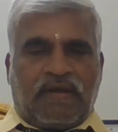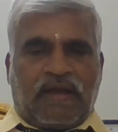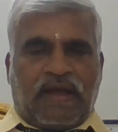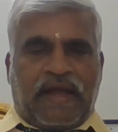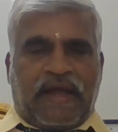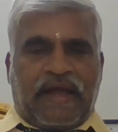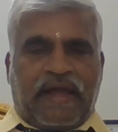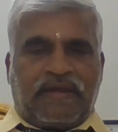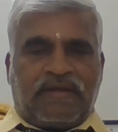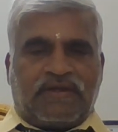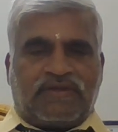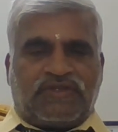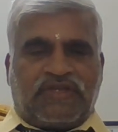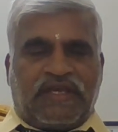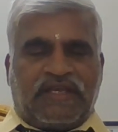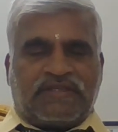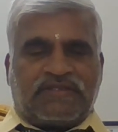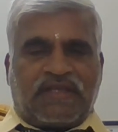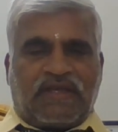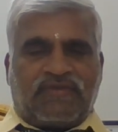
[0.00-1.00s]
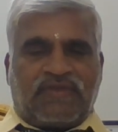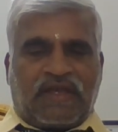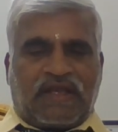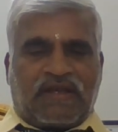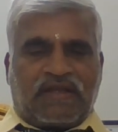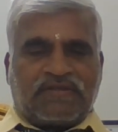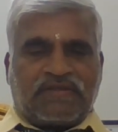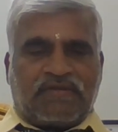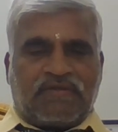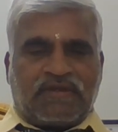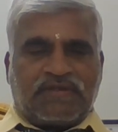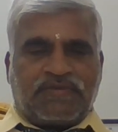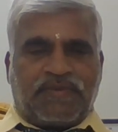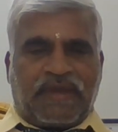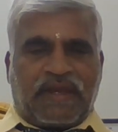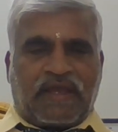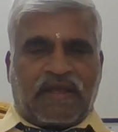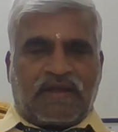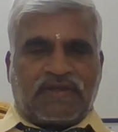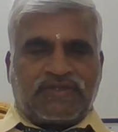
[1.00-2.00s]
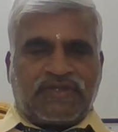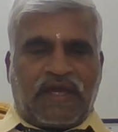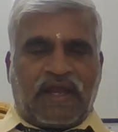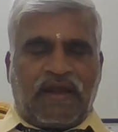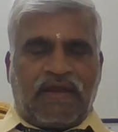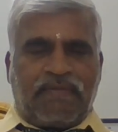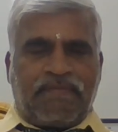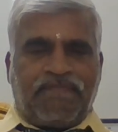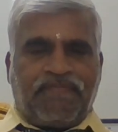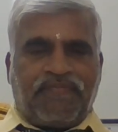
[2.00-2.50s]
and T is the thickness of the spherical shell.